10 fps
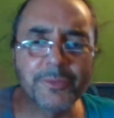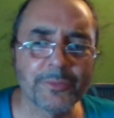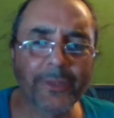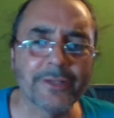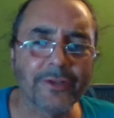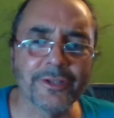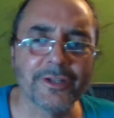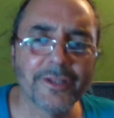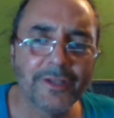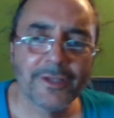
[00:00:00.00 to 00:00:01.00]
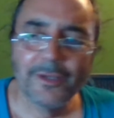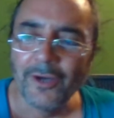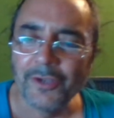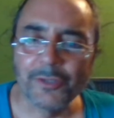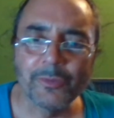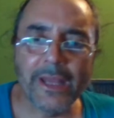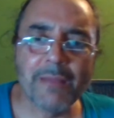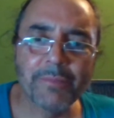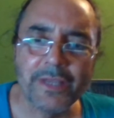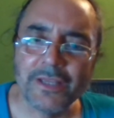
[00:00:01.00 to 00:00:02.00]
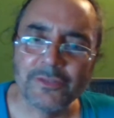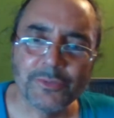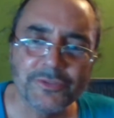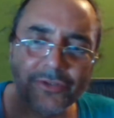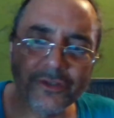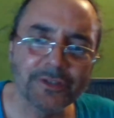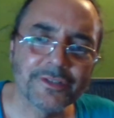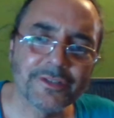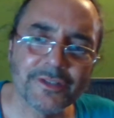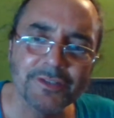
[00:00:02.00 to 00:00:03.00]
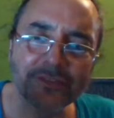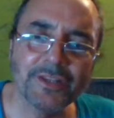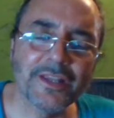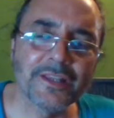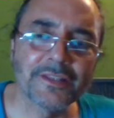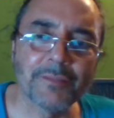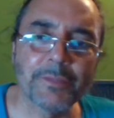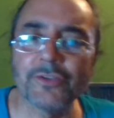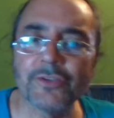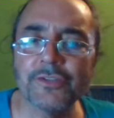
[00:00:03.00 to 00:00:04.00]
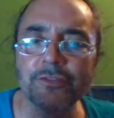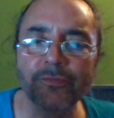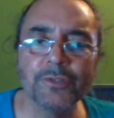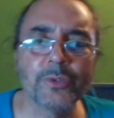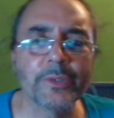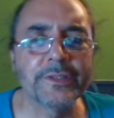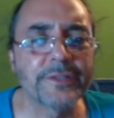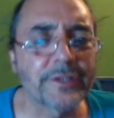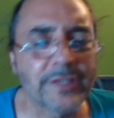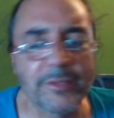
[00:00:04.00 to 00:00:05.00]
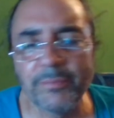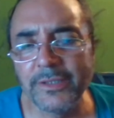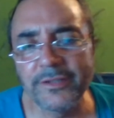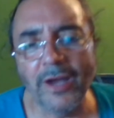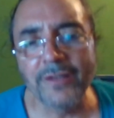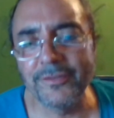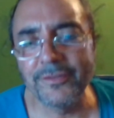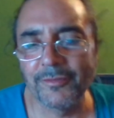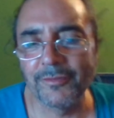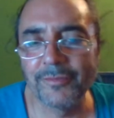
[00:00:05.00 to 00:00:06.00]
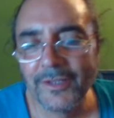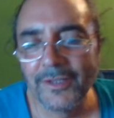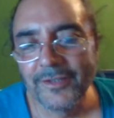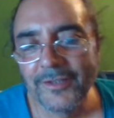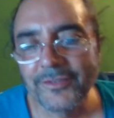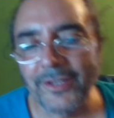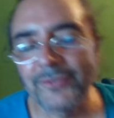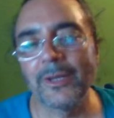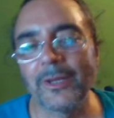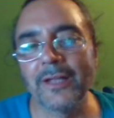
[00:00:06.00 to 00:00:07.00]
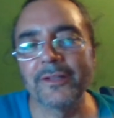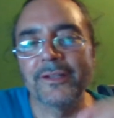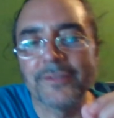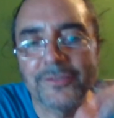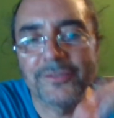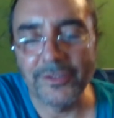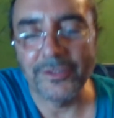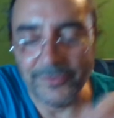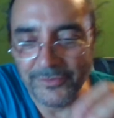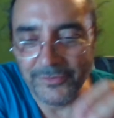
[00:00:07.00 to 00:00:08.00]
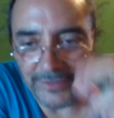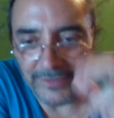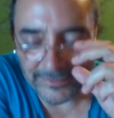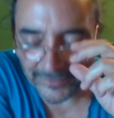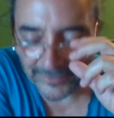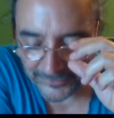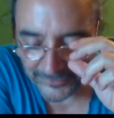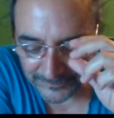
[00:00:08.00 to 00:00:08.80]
went on a rampage. We started saying that because it's fluid, there can be tons of sexualities and genders. In any case,